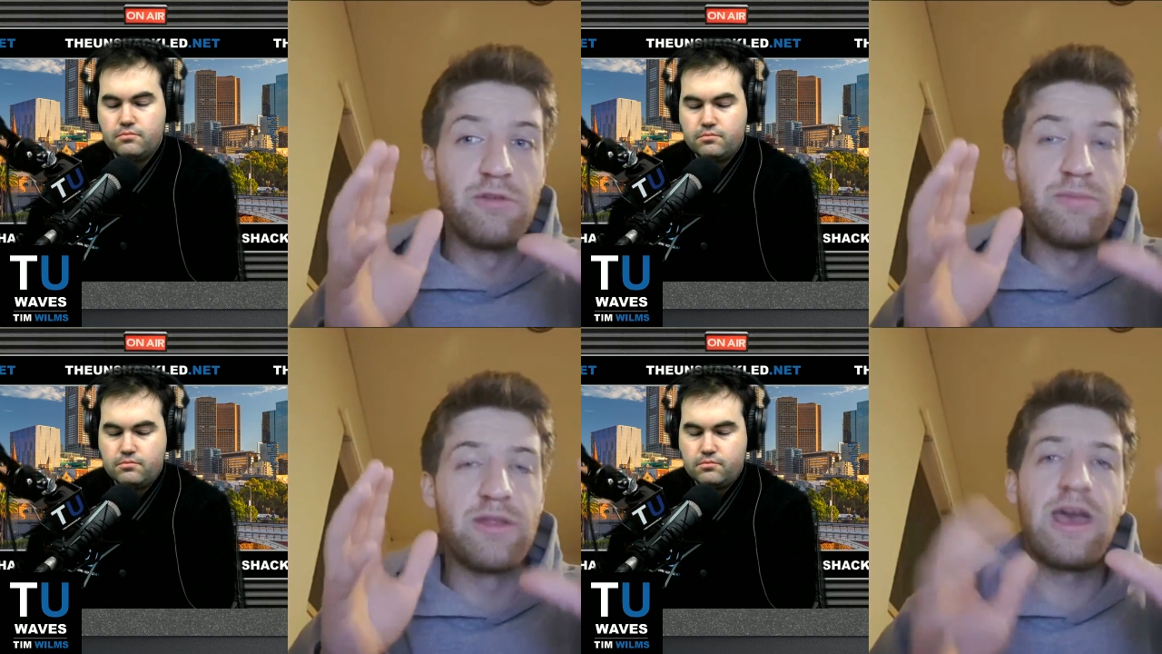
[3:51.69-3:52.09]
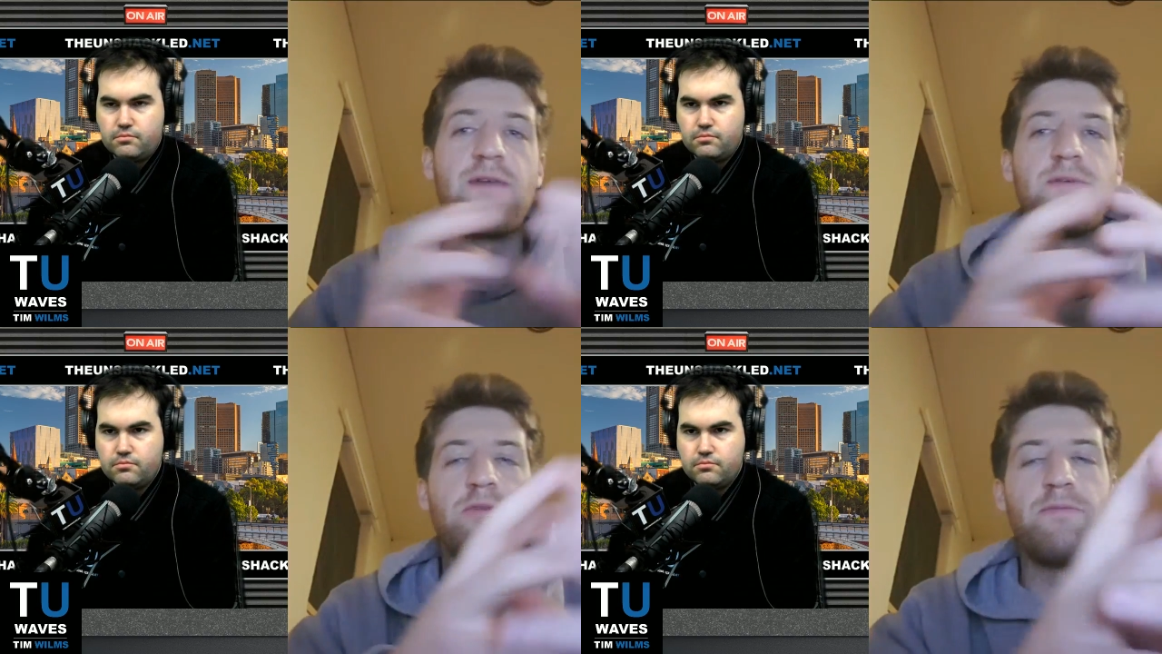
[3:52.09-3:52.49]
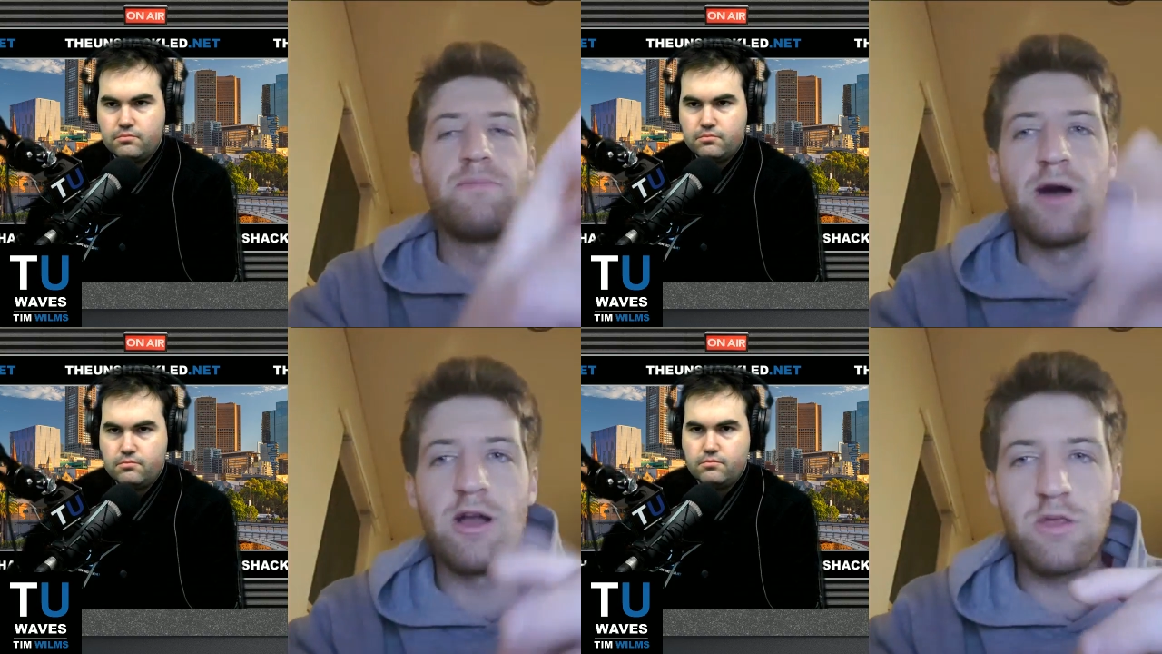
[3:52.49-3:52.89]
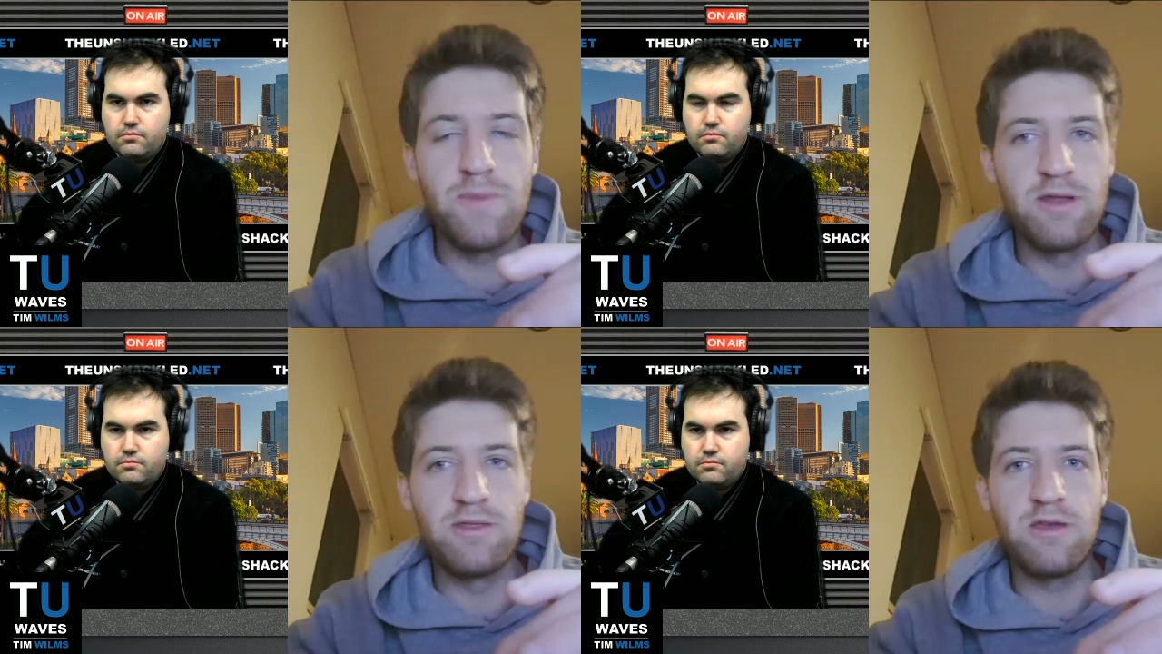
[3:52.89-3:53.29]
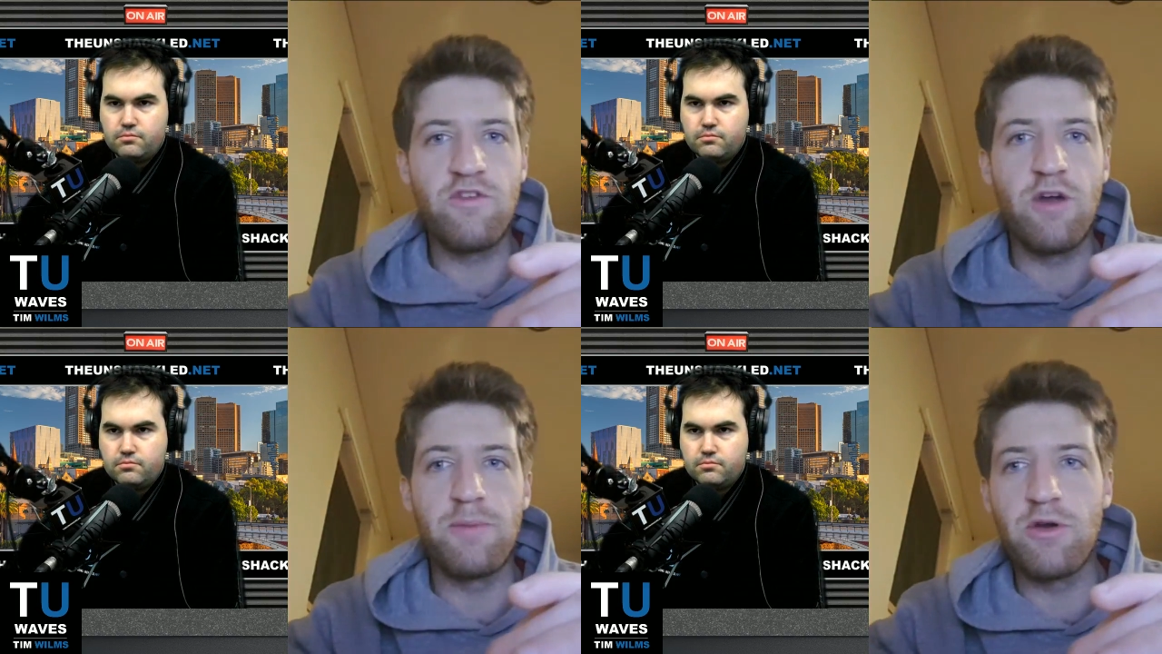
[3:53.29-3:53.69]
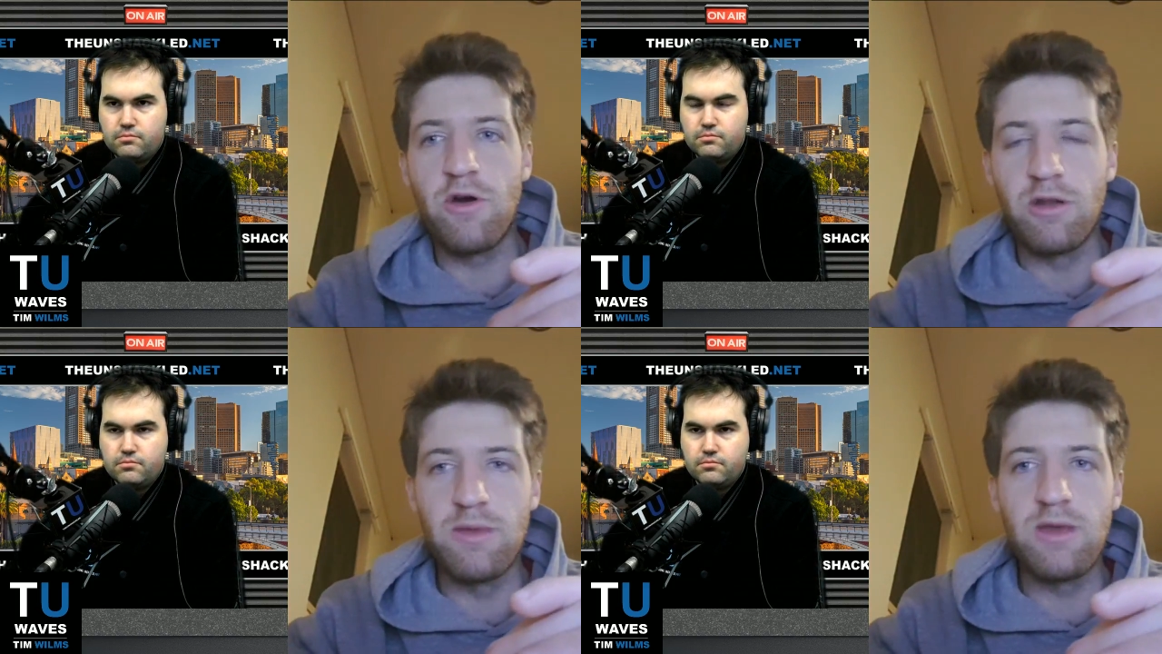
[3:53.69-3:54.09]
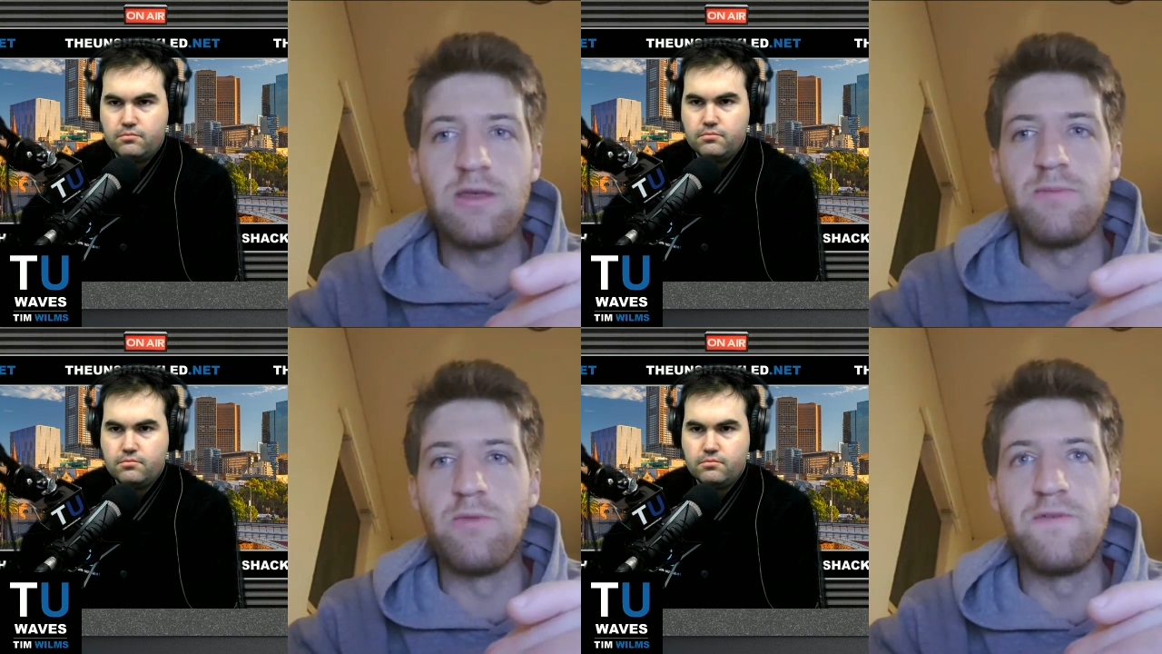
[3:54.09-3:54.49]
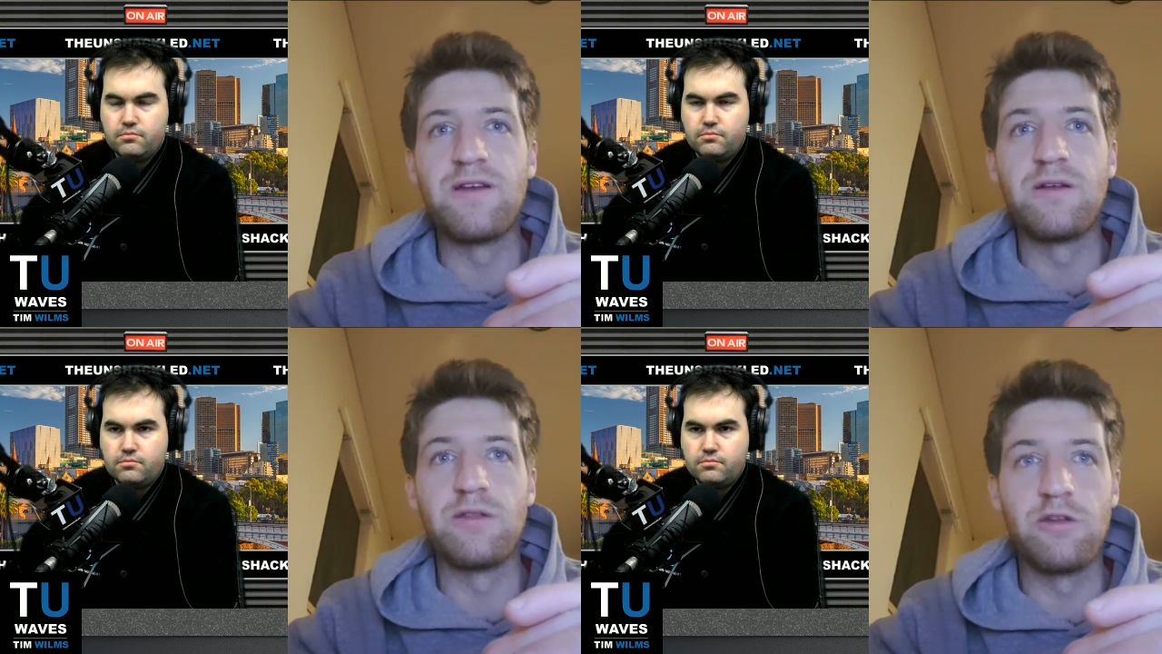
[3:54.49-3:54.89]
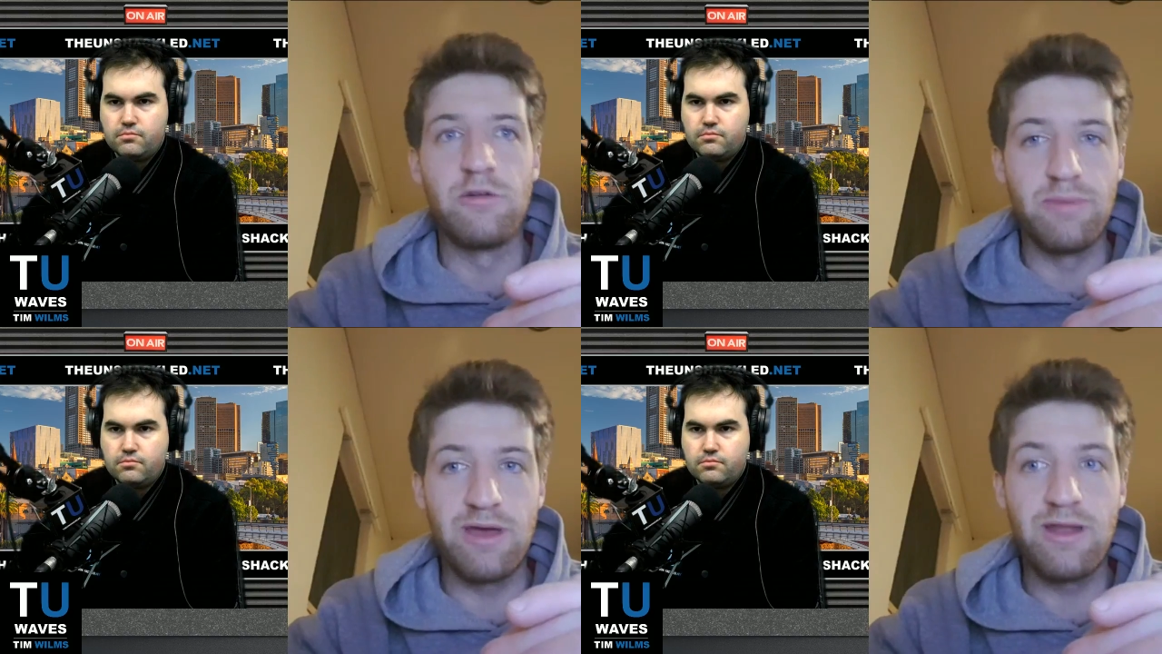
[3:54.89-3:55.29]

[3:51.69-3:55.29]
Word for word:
Speaker 1: They haven't moved much, but in the Trump economy, they're moving a little bit.